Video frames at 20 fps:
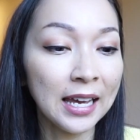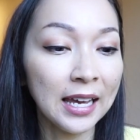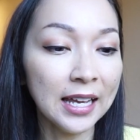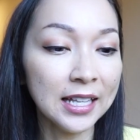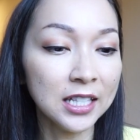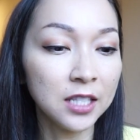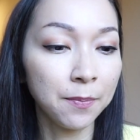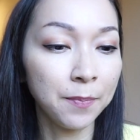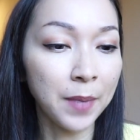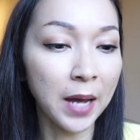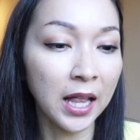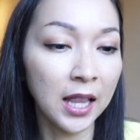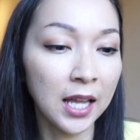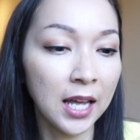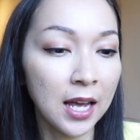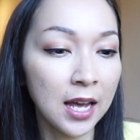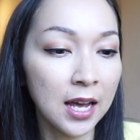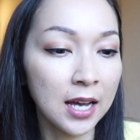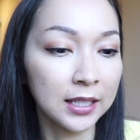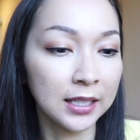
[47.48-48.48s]

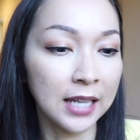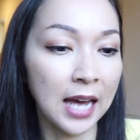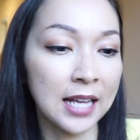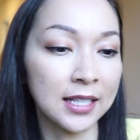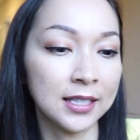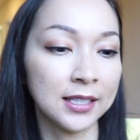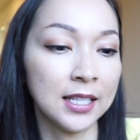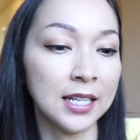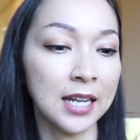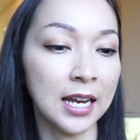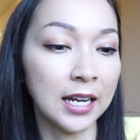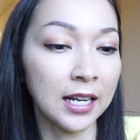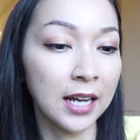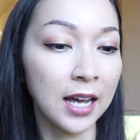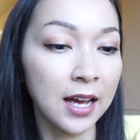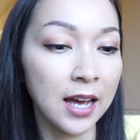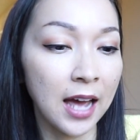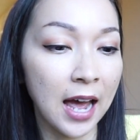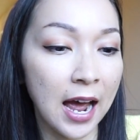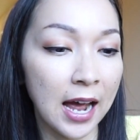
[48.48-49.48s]
Isabella Castaneda
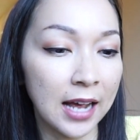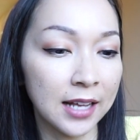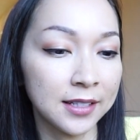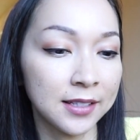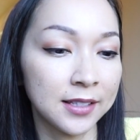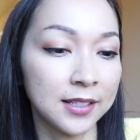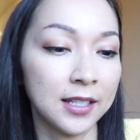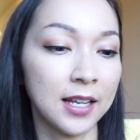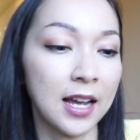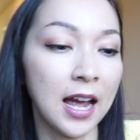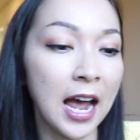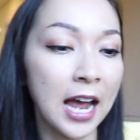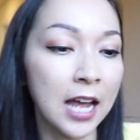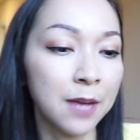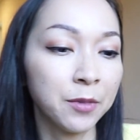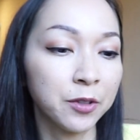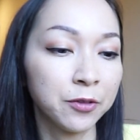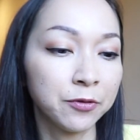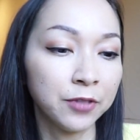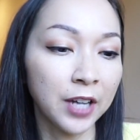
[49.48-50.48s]
asks, I
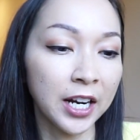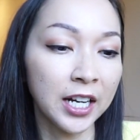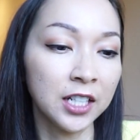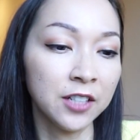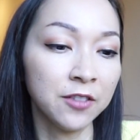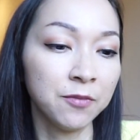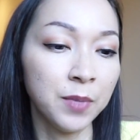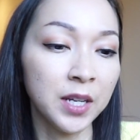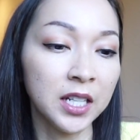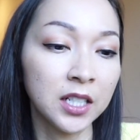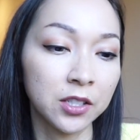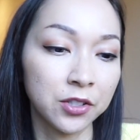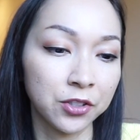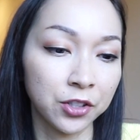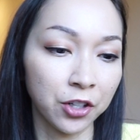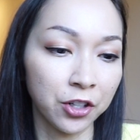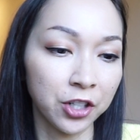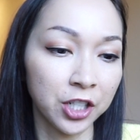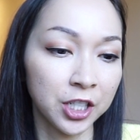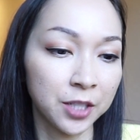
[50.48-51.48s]
am afraid of being
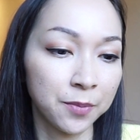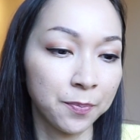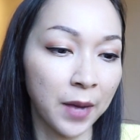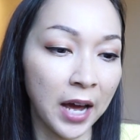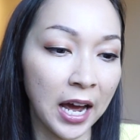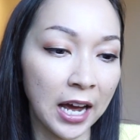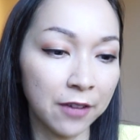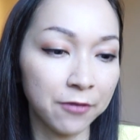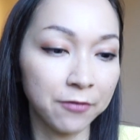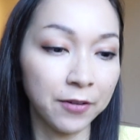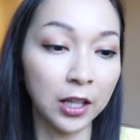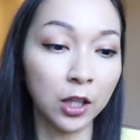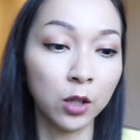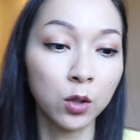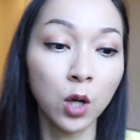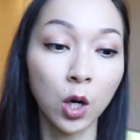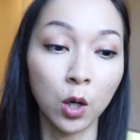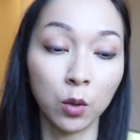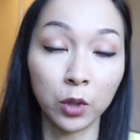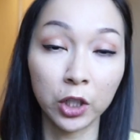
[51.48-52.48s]
discouraged by fellow
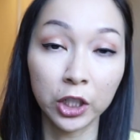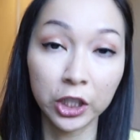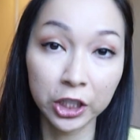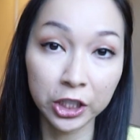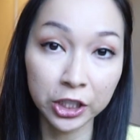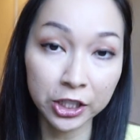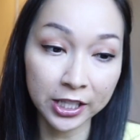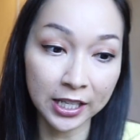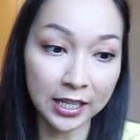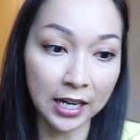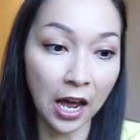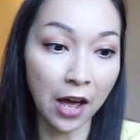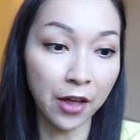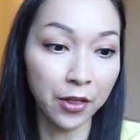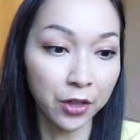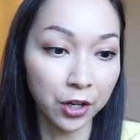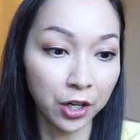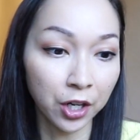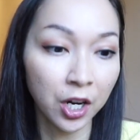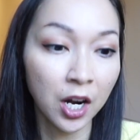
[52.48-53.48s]
coworkers and
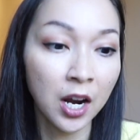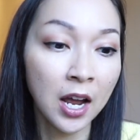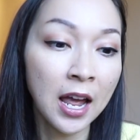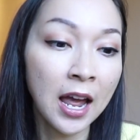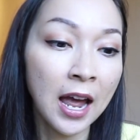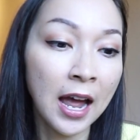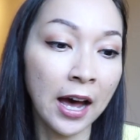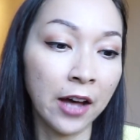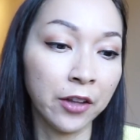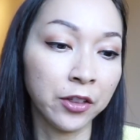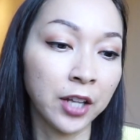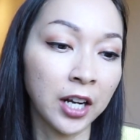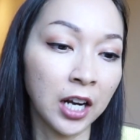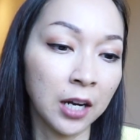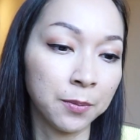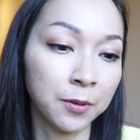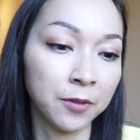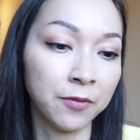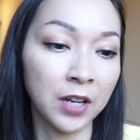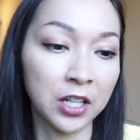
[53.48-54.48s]
other
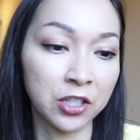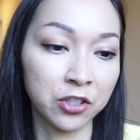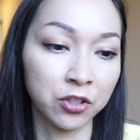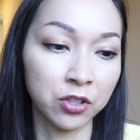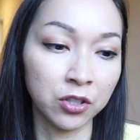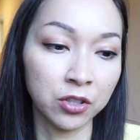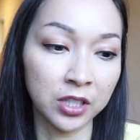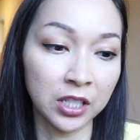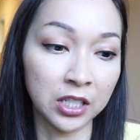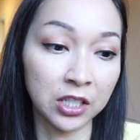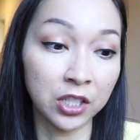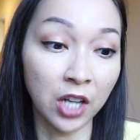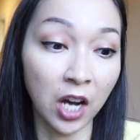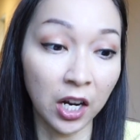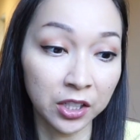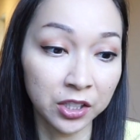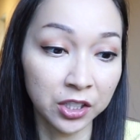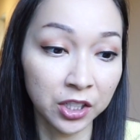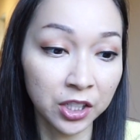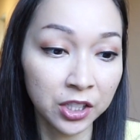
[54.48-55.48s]
healthcare professionals and
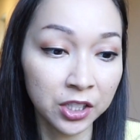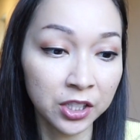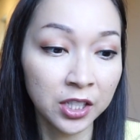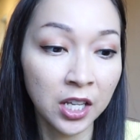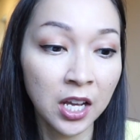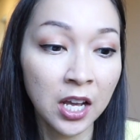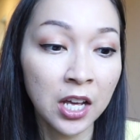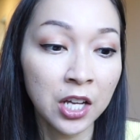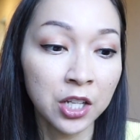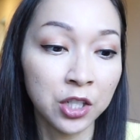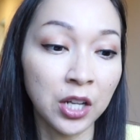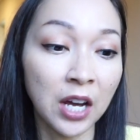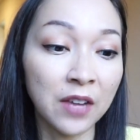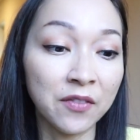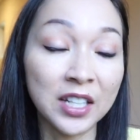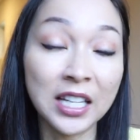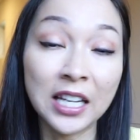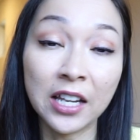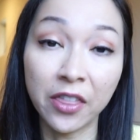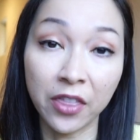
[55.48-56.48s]
doctors. Do you have
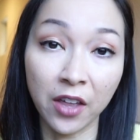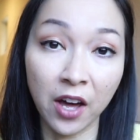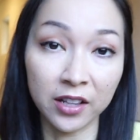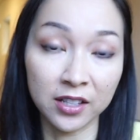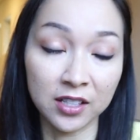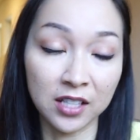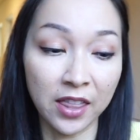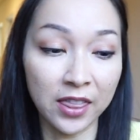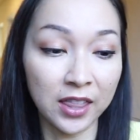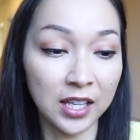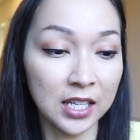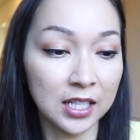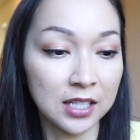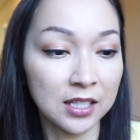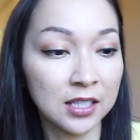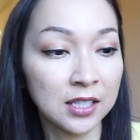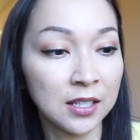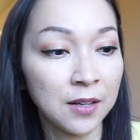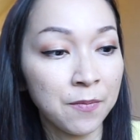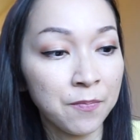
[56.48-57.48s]
any thoughts on
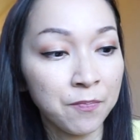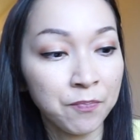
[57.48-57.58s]
this?